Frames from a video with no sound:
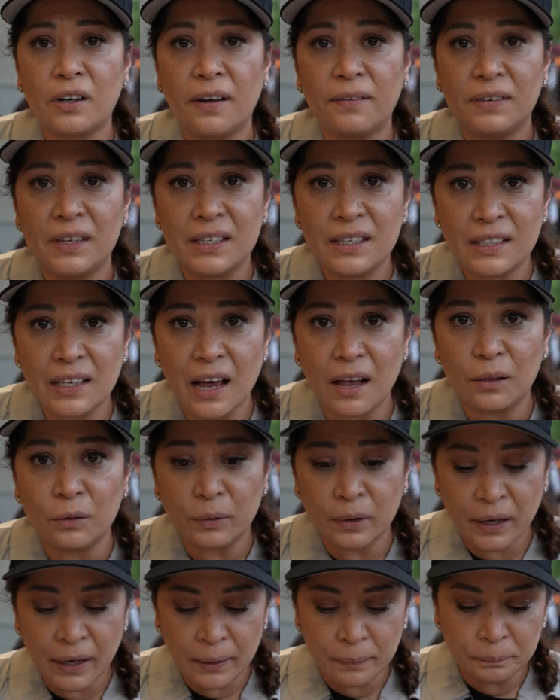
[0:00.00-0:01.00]
of the
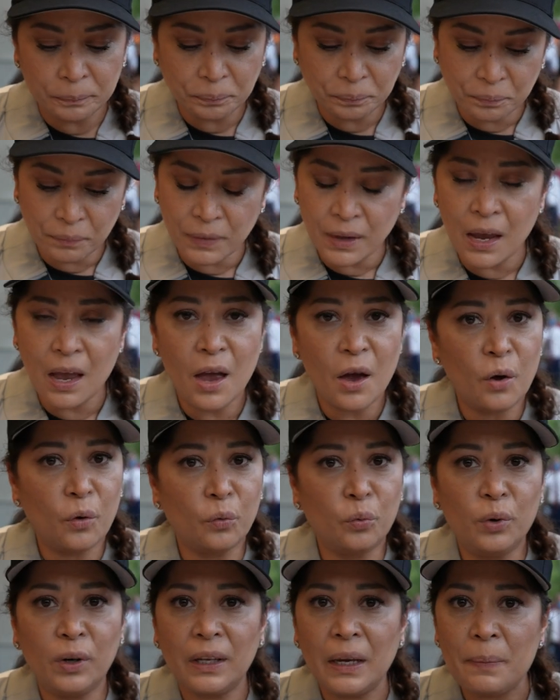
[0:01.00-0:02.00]
celery
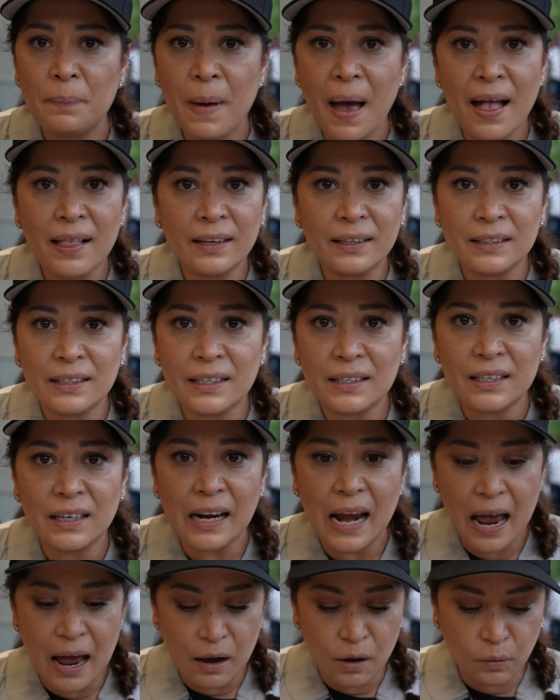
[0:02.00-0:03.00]
really balances it
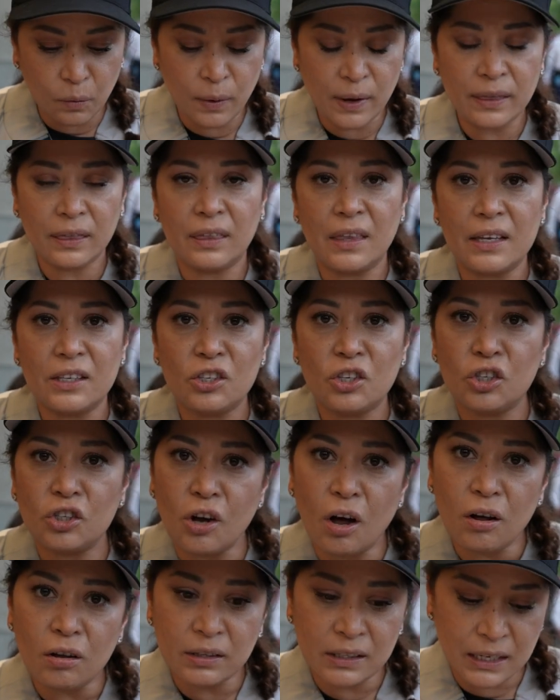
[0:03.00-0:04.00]
out with the
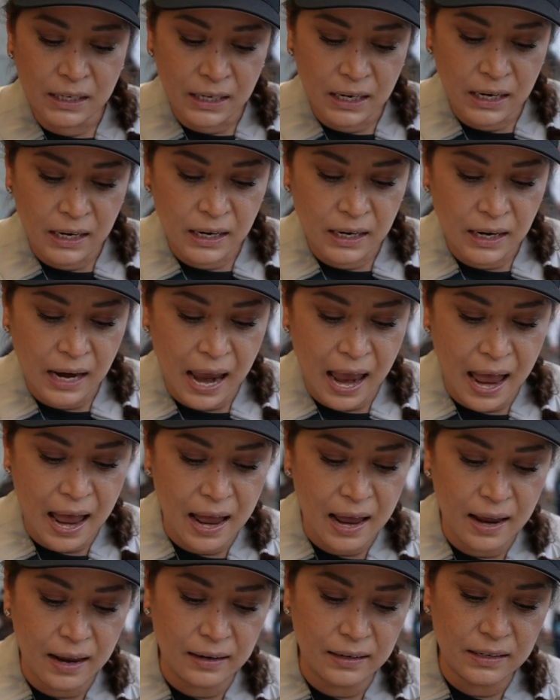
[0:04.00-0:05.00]
salty
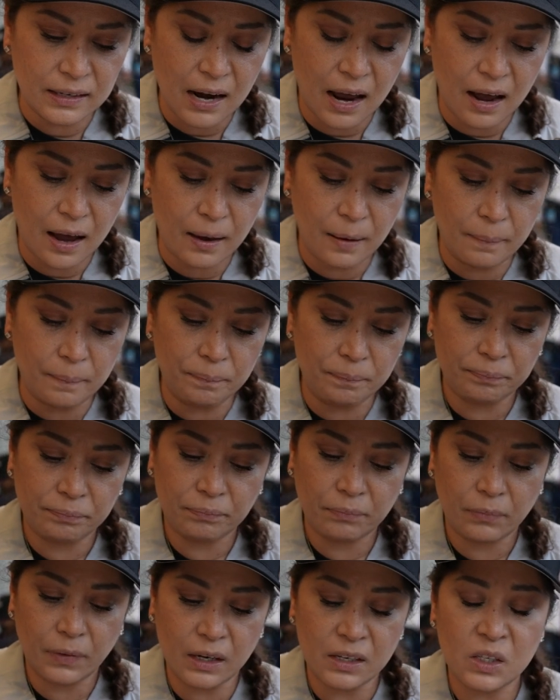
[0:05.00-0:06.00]
and
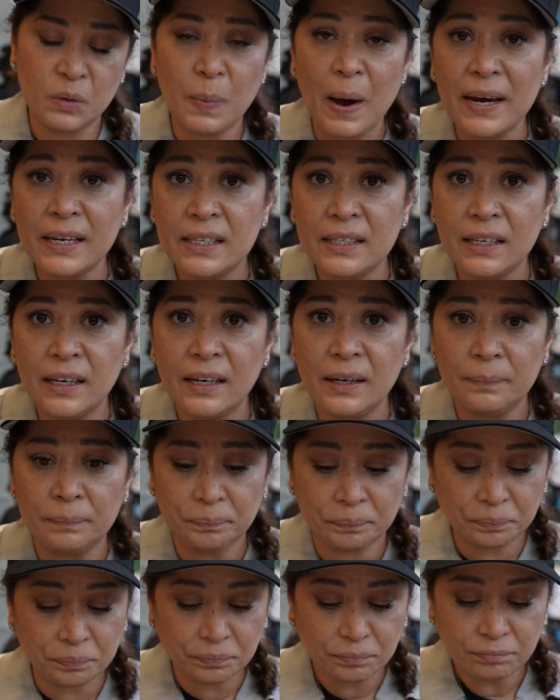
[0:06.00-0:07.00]
spicy.
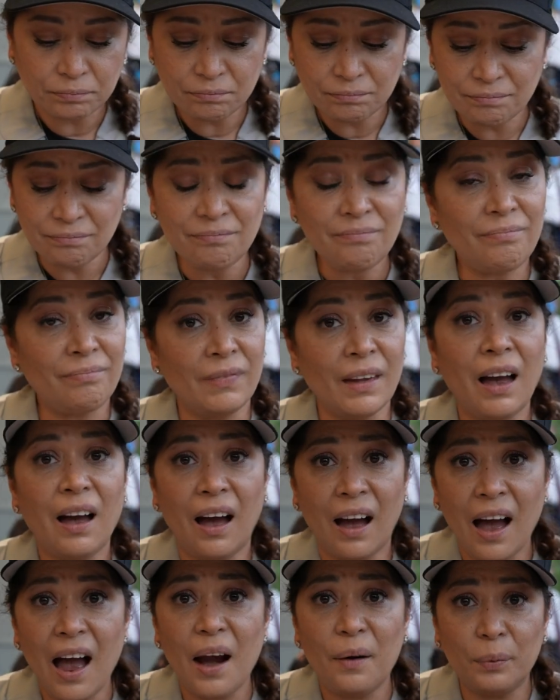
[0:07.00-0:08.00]

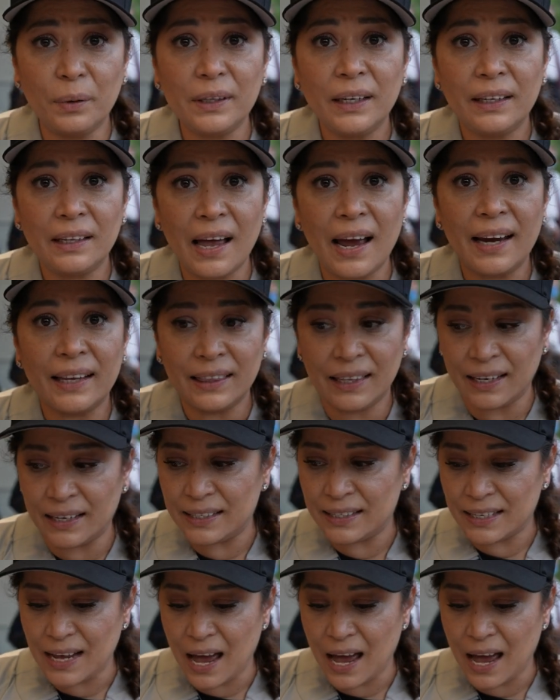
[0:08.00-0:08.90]
I really like this.